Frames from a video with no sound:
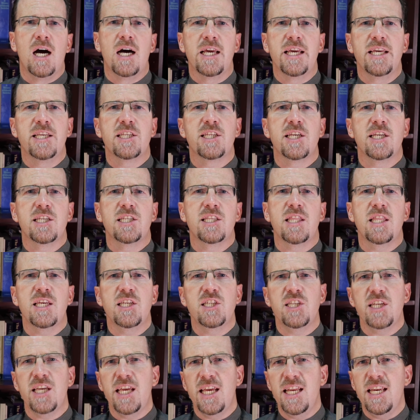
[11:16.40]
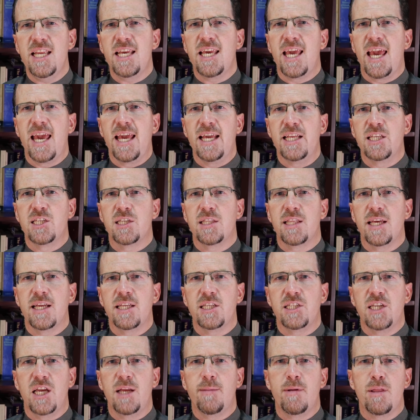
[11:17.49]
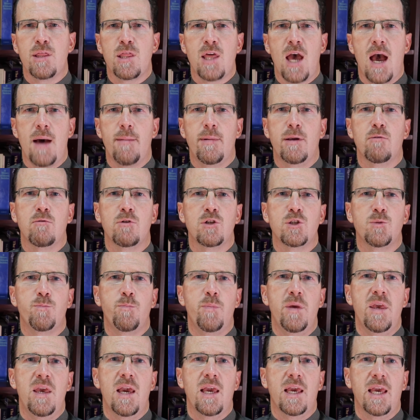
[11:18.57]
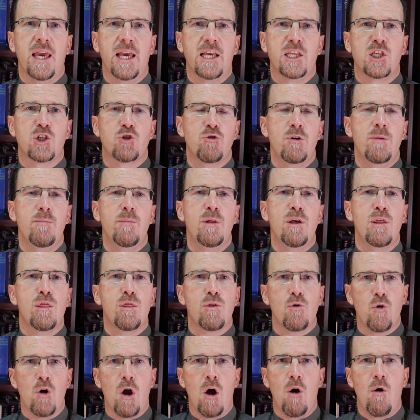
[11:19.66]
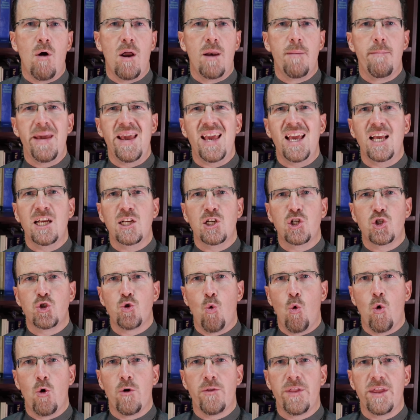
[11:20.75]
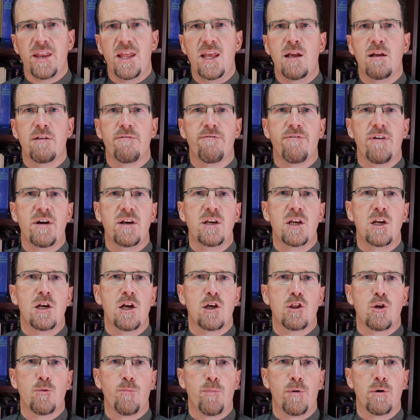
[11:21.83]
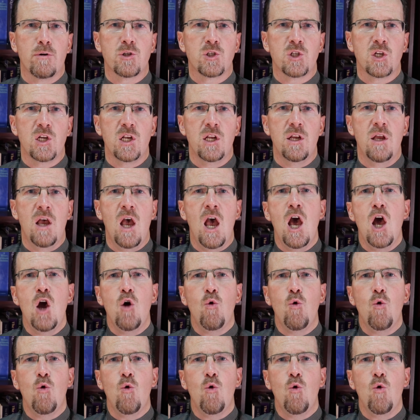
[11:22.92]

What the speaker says: he says that this indicates that Zayd bin Thabit was being extremely thorough and making sure that he could find another person